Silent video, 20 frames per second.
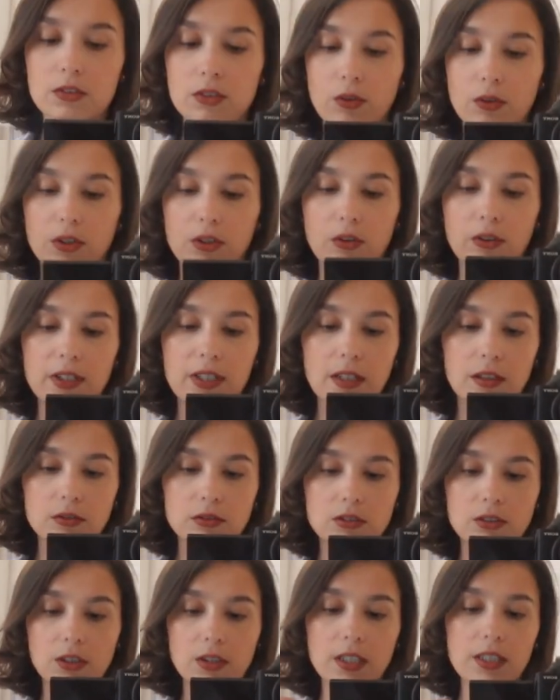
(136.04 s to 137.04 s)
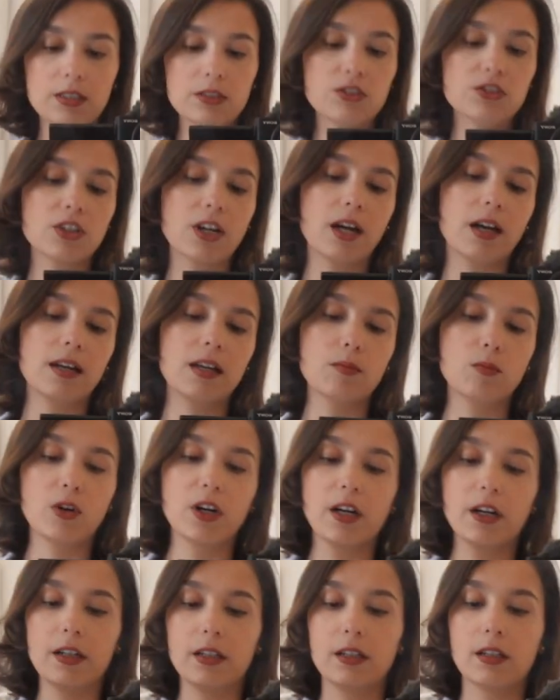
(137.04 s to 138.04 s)
So we're going out to lunch. I am
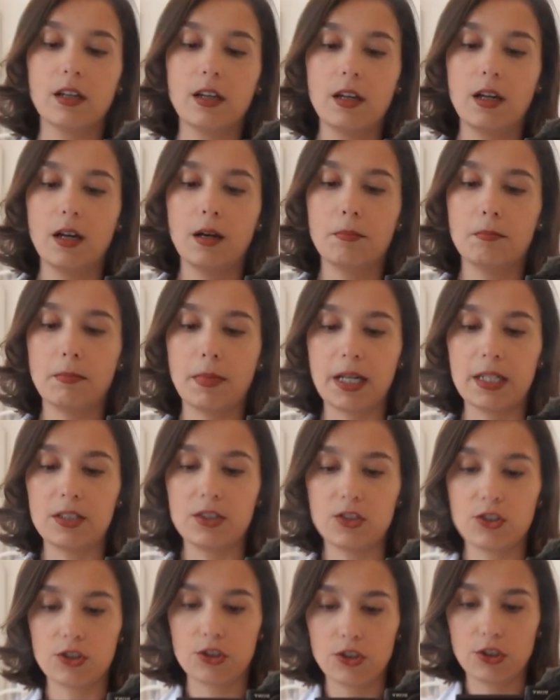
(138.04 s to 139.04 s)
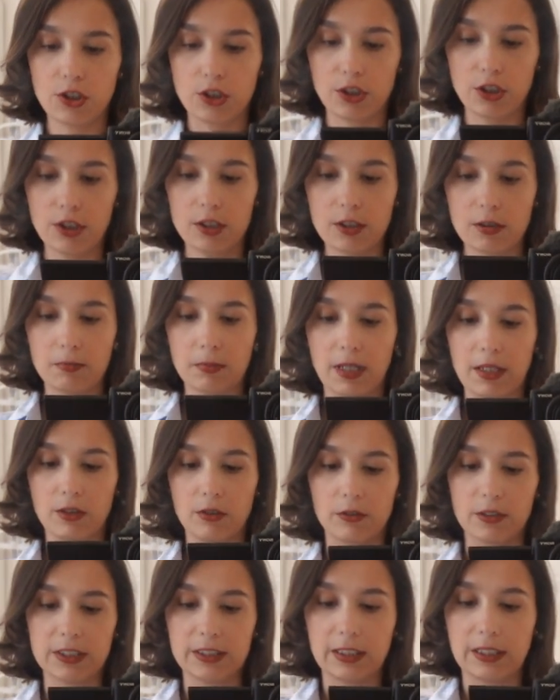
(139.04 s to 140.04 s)
wearing my shirt, my
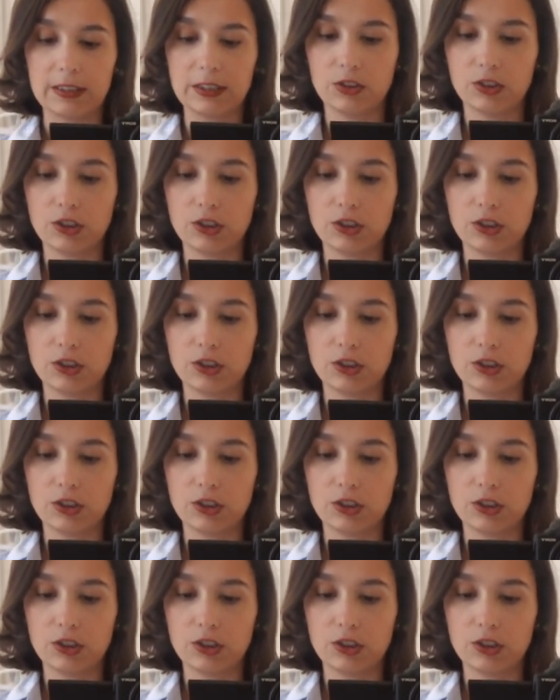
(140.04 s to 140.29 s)
oversized